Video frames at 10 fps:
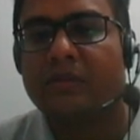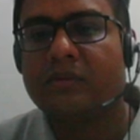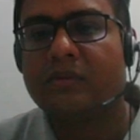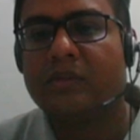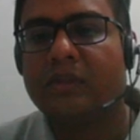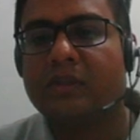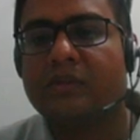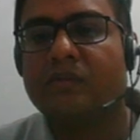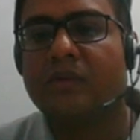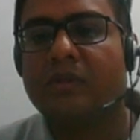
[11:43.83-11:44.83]
So that
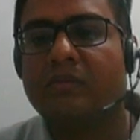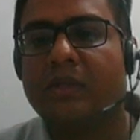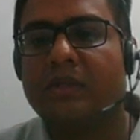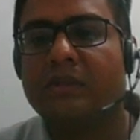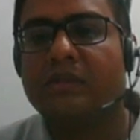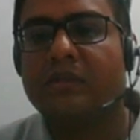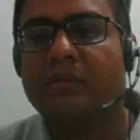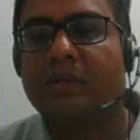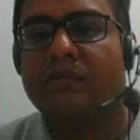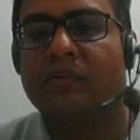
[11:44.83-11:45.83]
is 1 minus 3
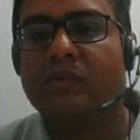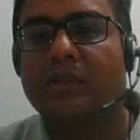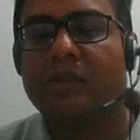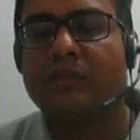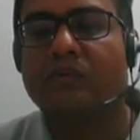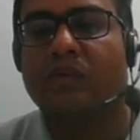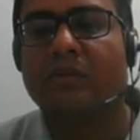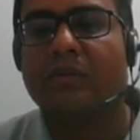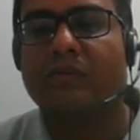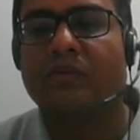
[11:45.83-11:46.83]
by 4, that is 1
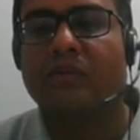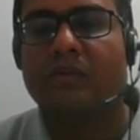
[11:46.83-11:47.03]
by 4.